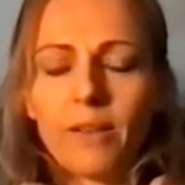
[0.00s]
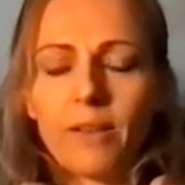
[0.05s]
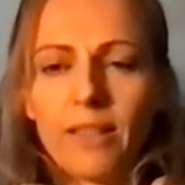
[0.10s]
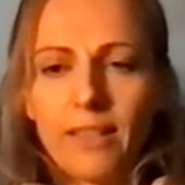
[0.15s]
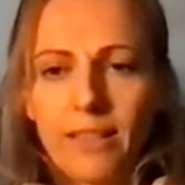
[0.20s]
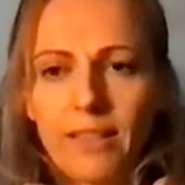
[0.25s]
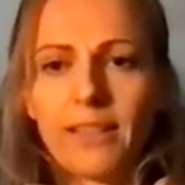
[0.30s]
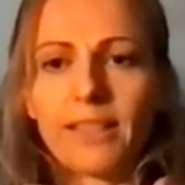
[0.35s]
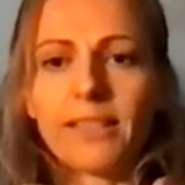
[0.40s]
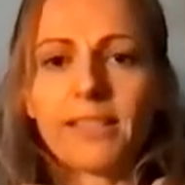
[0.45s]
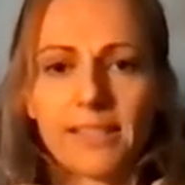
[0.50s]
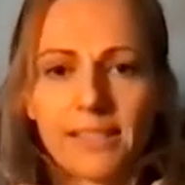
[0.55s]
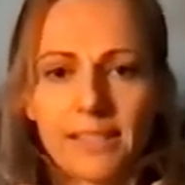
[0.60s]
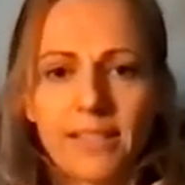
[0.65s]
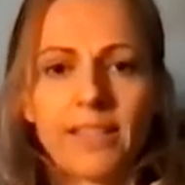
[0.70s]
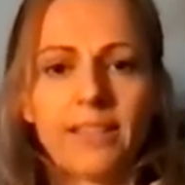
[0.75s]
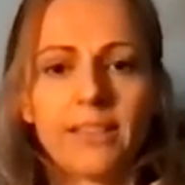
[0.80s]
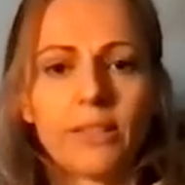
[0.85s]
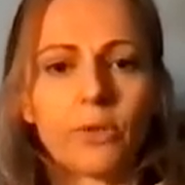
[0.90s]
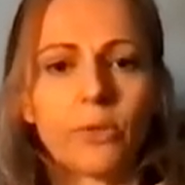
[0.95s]
this
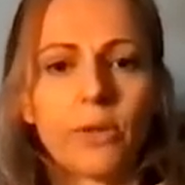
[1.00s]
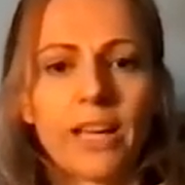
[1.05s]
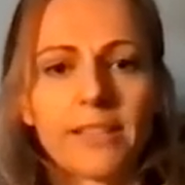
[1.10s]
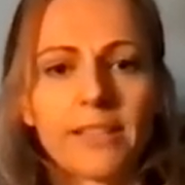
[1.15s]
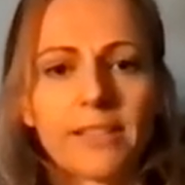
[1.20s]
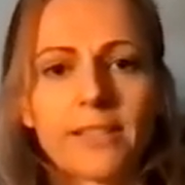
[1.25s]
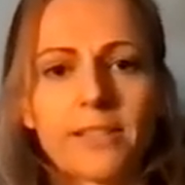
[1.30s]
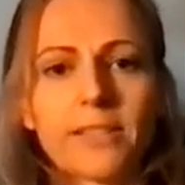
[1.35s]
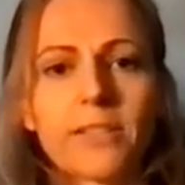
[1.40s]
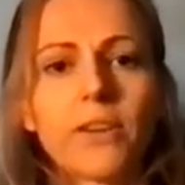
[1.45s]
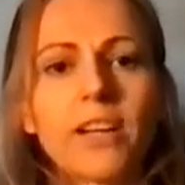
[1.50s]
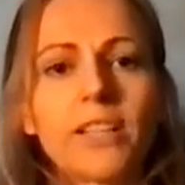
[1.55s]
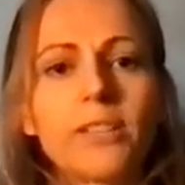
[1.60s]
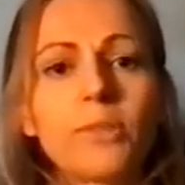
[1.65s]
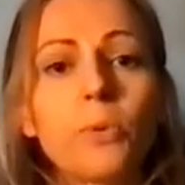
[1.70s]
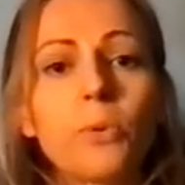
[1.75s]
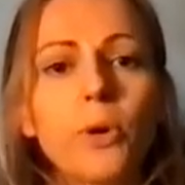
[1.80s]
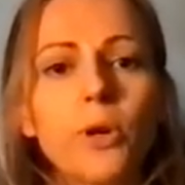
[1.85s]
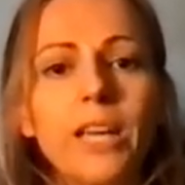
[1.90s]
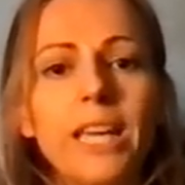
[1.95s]
little
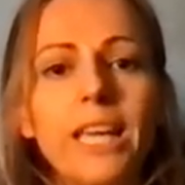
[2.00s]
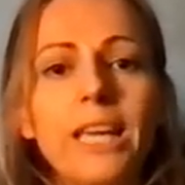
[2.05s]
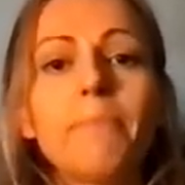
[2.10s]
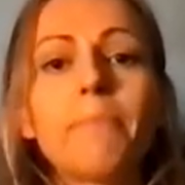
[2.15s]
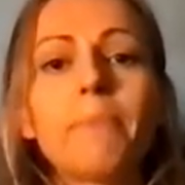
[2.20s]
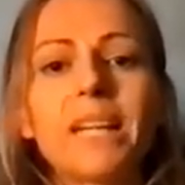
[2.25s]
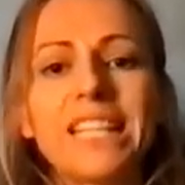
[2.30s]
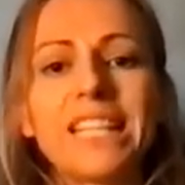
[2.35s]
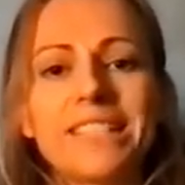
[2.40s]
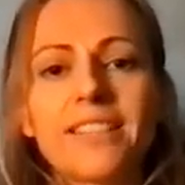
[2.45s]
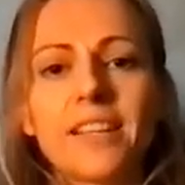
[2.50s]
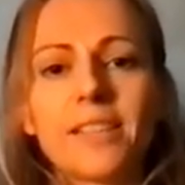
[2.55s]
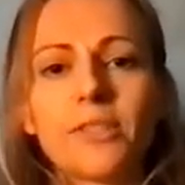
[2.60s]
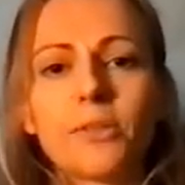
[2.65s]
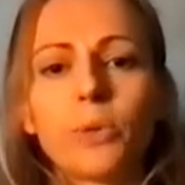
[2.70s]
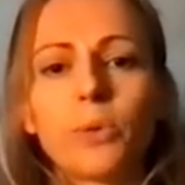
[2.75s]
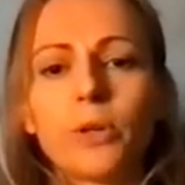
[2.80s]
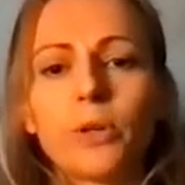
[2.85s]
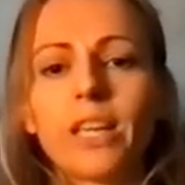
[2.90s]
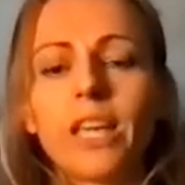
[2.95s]
exercise working, but it does
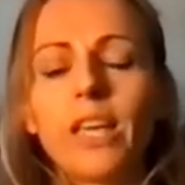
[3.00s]
work.